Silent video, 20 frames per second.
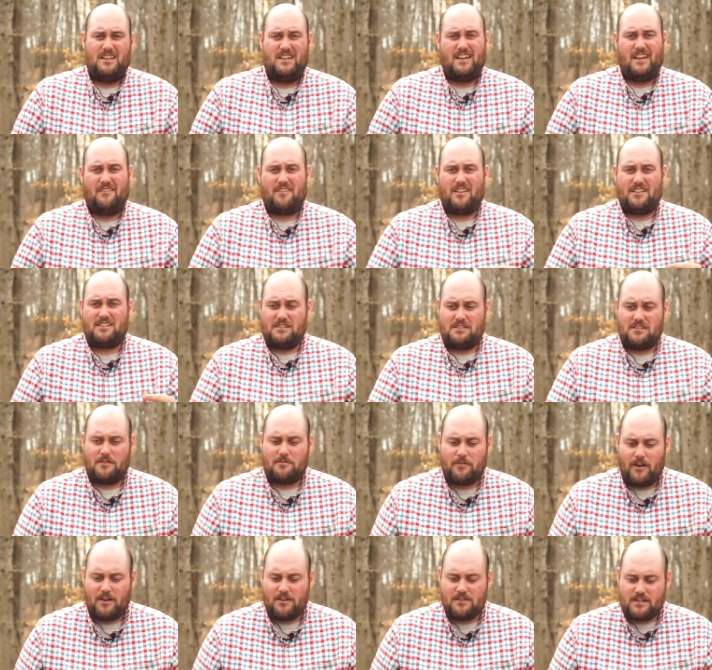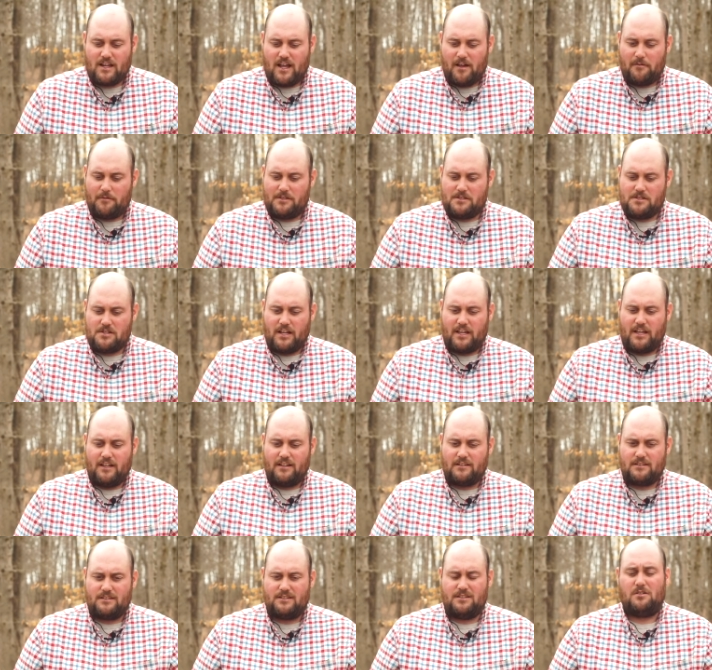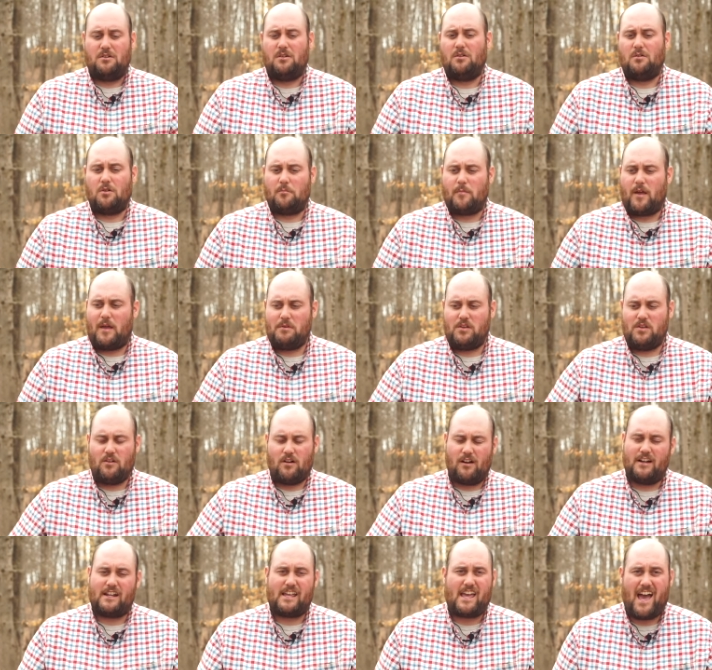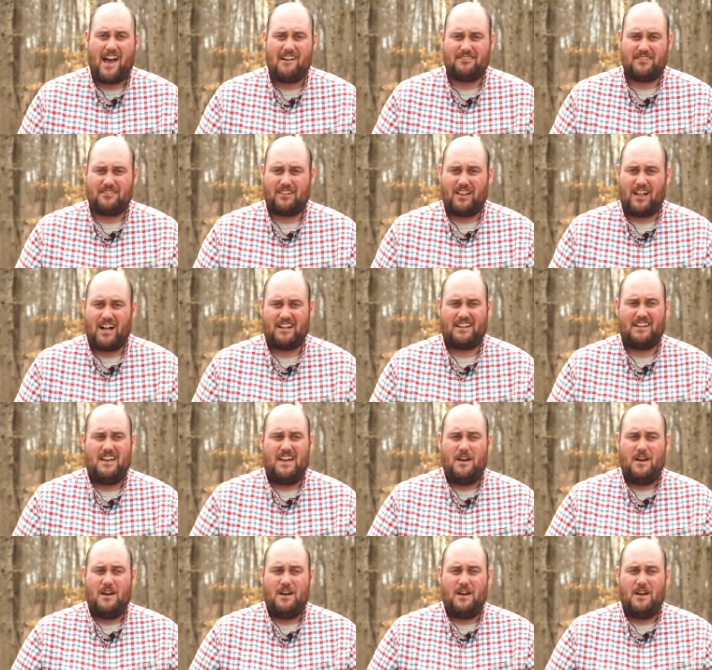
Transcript: If this is your first time with chickens, or maybe you already have a flock,